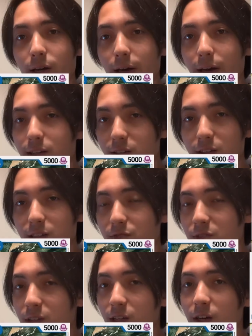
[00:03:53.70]

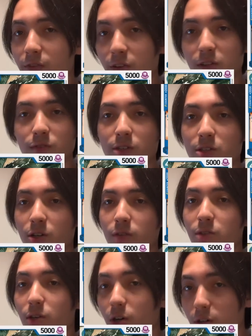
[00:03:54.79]
ST17 effectively
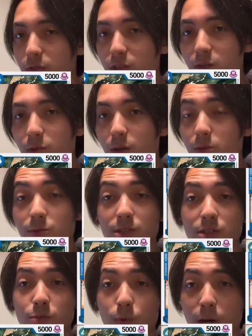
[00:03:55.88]
solves all of these problems, which
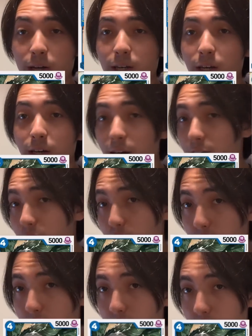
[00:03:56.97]
is why, in
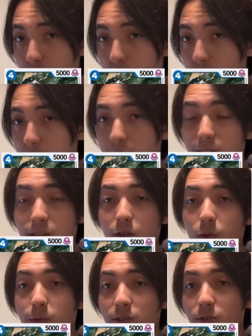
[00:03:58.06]
Japan currently, at least in
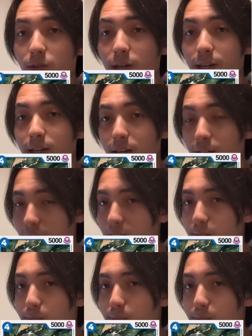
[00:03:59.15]
OP09, it is